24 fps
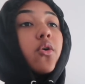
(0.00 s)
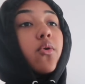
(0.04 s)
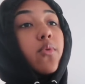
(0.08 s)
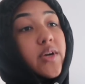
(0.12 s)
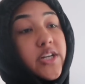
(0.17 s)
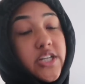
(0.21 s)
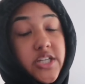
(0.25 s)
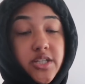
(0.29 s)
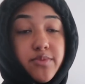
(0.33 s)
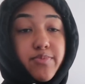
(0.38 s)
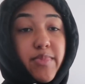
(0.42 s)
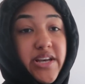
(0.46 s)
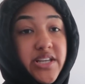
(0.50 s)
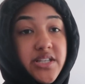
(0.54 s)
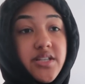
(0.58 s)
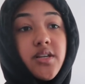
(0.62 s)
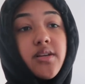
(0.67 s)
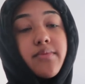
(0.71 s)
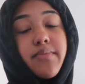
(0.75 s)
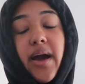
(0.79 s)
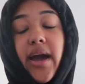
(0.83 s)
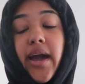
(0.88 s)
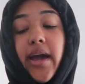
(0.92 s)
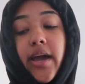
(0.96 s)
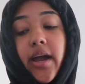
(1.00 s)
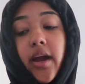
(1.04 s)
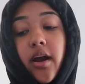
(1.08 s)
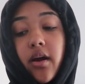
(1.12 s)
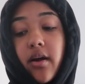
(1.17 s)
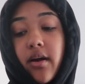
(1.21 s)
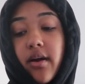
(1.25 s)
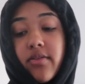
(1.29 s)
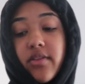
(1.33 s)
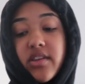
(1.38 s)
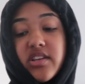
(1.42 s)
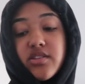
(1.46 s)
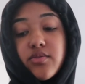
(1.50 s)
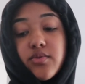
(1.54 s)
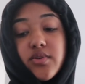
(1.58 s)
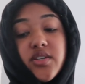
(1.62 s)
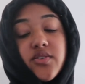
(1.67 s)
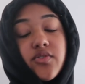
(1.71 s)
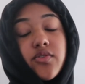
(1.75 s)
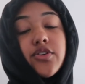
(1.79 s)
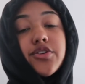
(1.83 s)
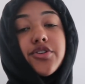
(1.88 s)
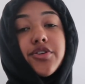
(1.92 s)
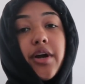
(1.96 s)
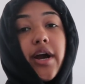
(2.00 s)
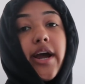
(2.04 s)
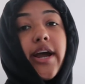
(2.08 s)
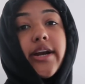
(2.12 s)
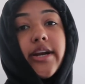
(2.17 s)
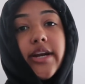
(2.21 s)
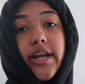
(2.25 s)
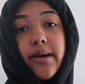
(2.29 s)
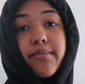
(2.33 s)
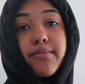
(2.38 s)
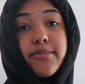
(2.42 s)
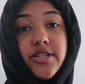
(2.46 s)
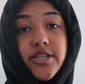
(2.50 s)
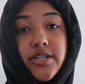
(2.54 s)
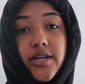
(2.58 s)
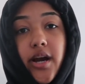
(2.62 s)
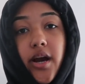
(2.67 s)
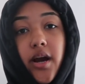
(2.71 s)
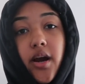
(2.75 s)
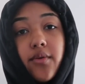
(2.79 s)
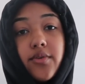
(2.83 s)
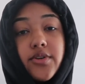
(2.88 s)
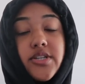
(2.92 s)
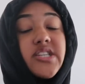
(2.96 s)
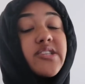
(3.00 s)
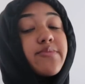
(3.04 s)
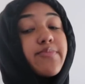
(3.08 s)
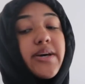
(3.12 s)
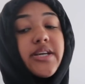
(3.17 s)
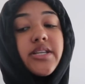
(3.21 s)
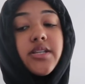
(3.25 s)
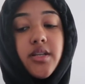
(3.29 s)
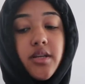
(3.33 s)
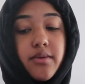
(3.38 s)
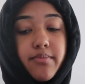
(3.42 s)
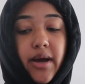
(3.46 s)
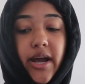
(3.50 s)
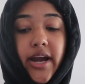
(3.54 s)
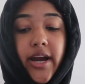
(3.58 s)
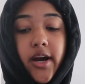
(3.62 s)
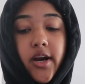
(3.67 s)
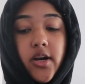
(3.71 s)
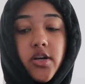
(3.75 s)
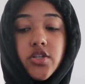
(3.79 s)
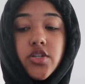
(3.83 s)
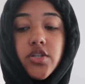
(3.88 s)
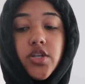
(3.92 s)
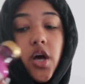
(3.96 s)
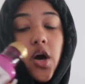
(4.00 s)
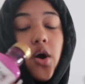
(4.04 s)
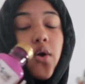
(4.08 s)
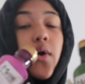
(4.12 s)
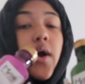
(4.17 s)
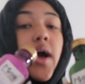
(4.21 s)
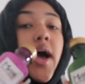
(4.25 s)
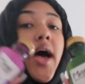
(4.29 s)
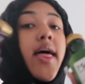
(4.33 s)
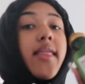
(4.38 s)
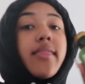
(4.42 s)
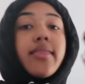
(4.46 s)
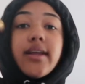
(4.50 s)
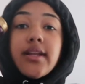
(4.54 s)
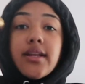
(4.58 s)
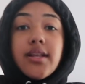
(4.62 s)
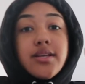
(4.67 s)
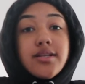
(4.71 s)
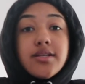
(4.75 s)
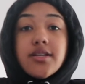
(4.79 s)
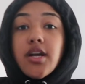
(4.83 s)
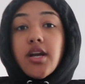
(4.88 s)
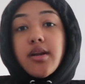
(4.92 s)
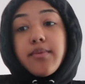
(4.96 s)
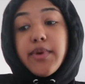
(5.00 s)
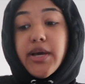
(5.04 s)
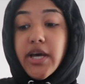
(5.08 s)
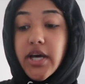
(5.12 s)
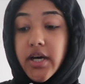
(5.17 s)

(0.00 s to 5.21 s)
which is basically my hair. And this one is for dry and damaged hair, which is basically my hair. So I think these are gonna be